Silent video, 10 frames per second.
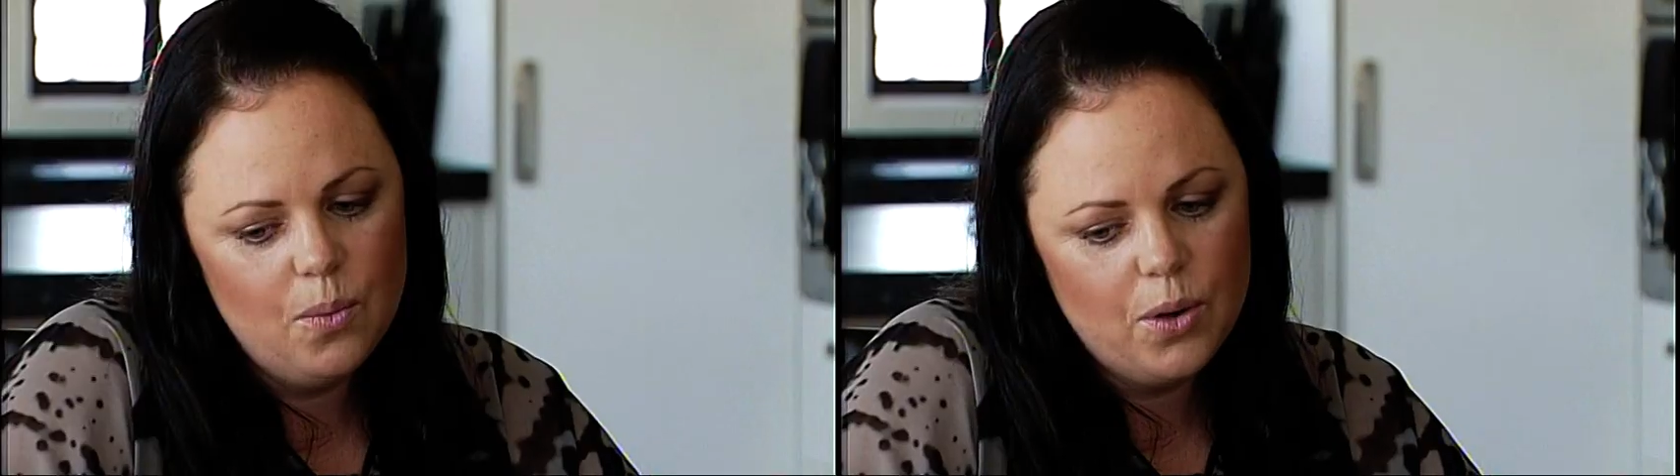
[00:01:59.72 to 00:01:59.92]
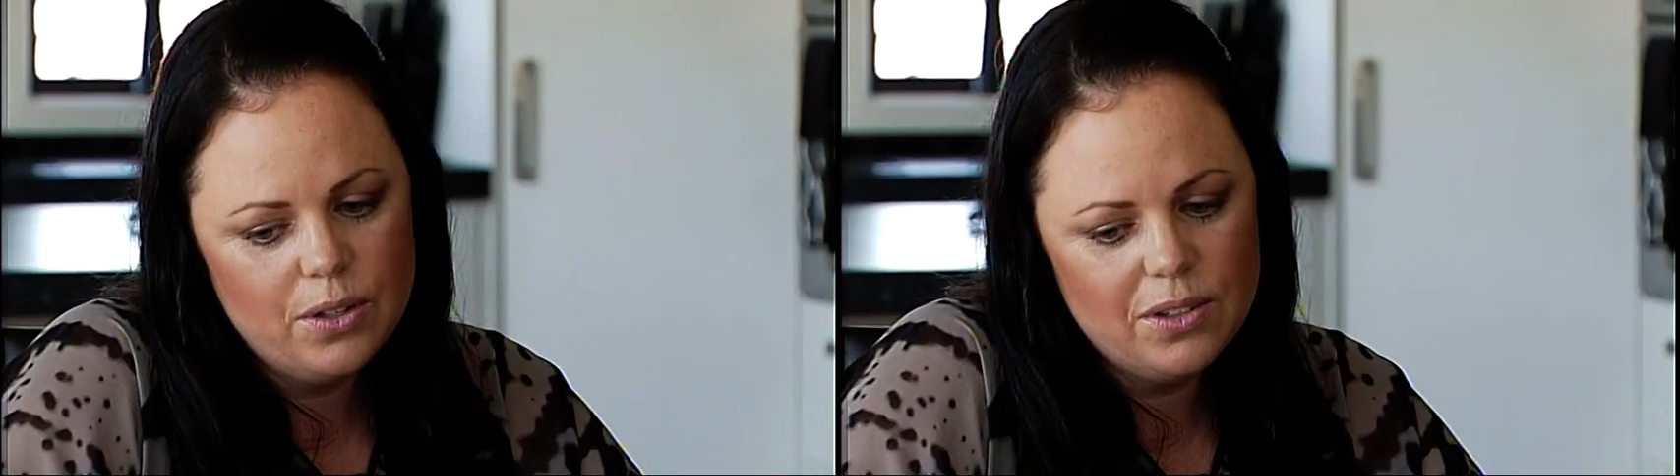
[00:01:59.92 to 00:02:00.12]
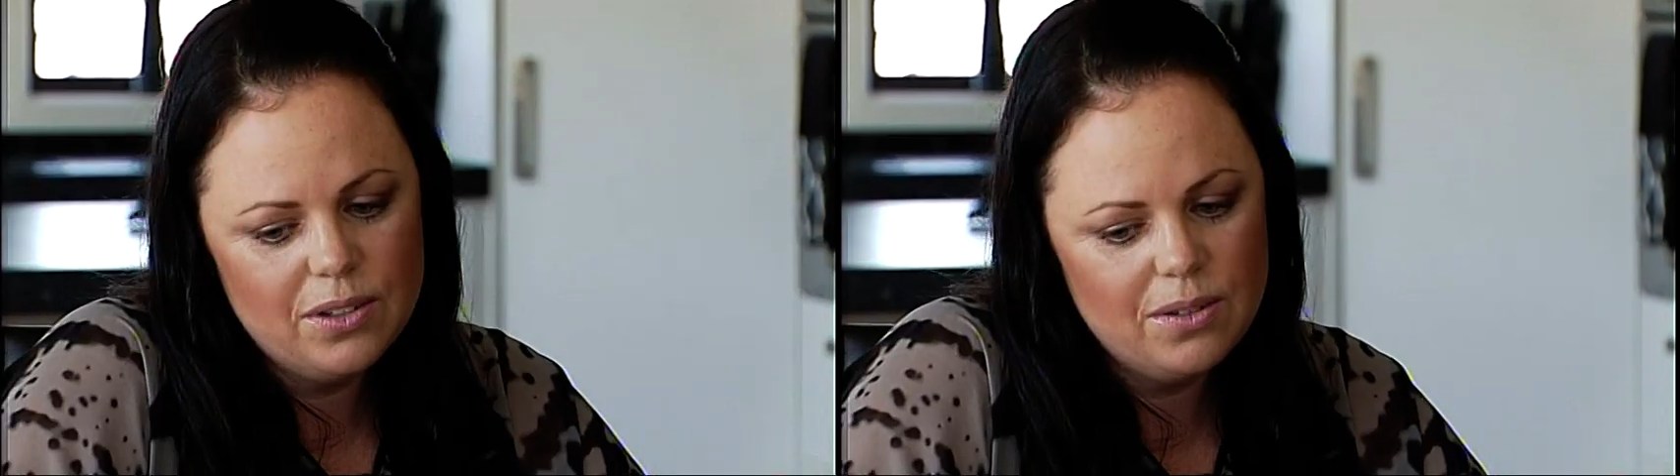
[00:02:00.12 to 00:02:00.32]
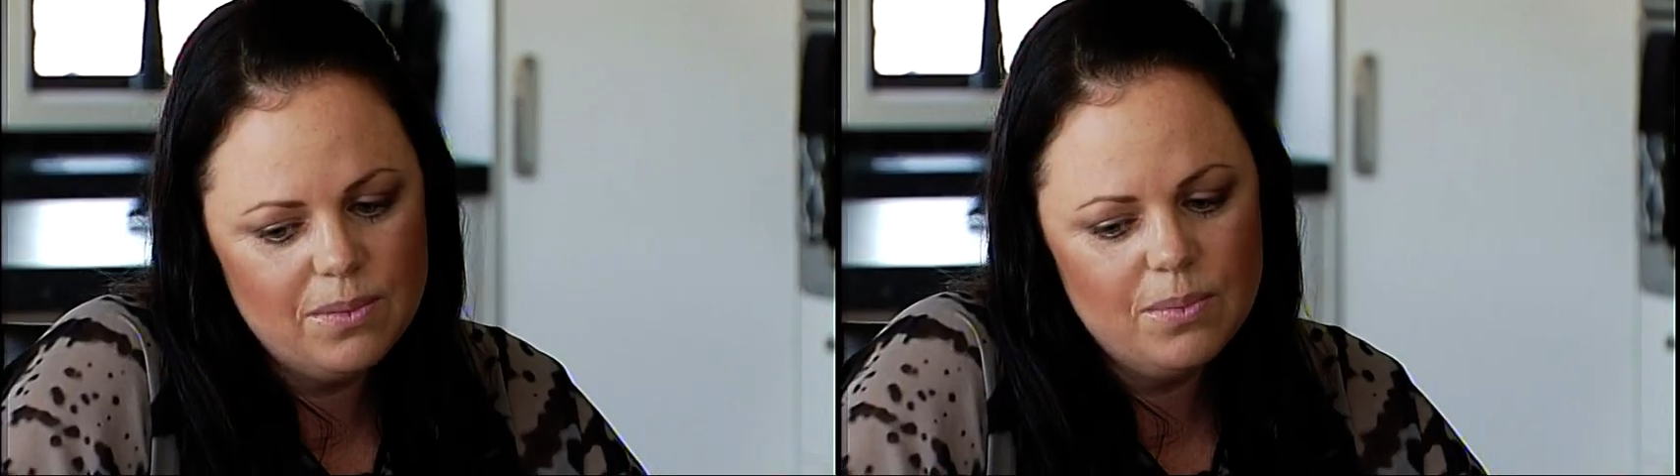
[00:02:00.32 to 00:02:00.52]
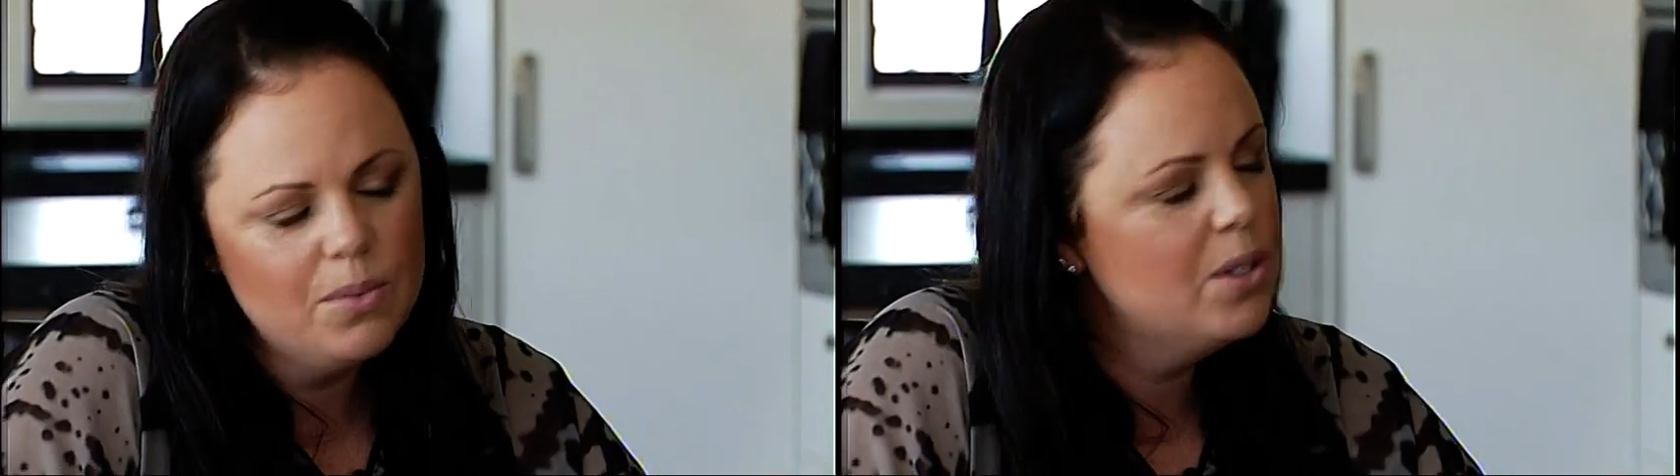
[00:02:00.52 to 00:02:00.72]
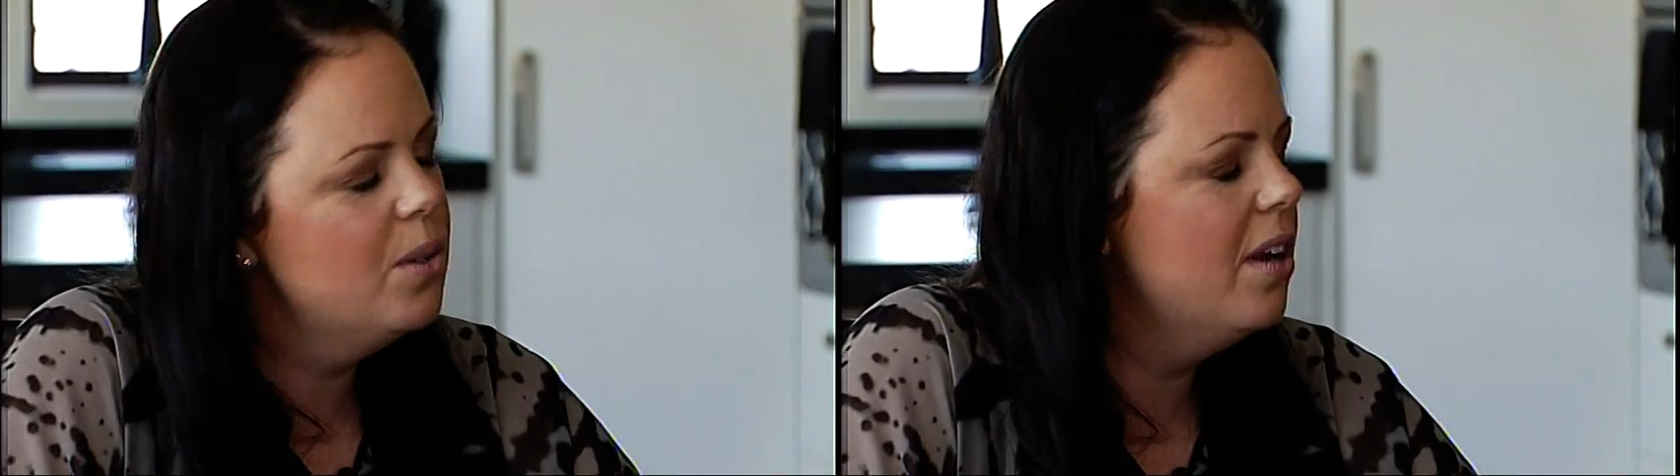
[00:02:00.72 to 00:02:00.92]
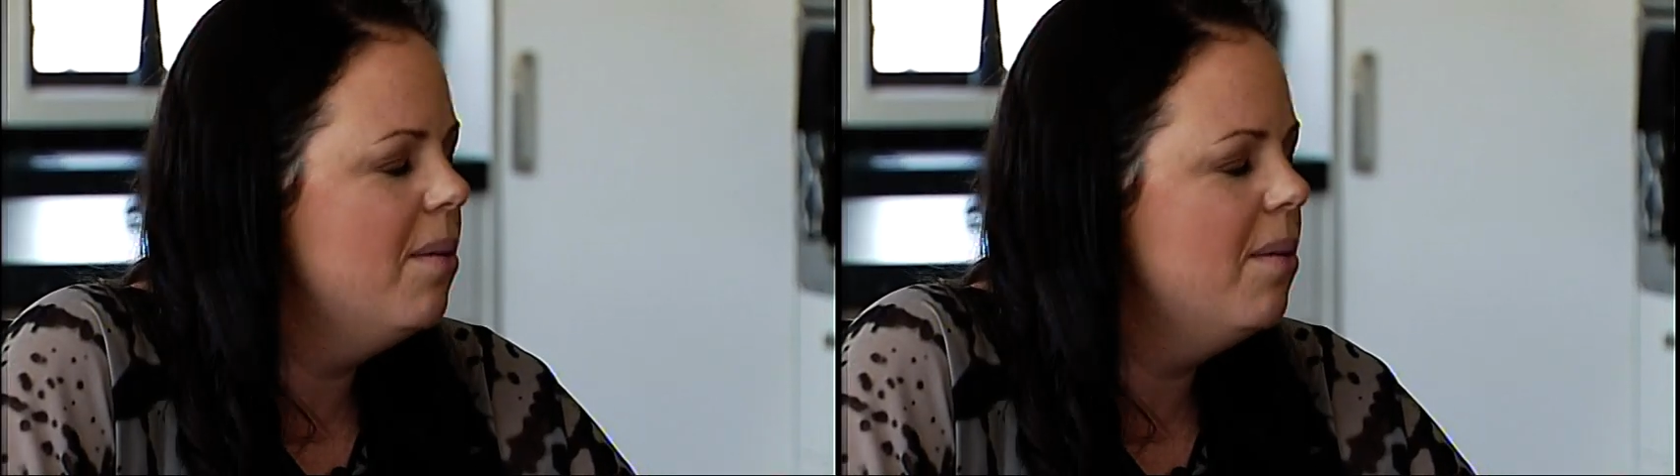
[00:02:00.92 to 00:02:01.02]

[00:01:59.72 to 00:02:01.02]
What sort of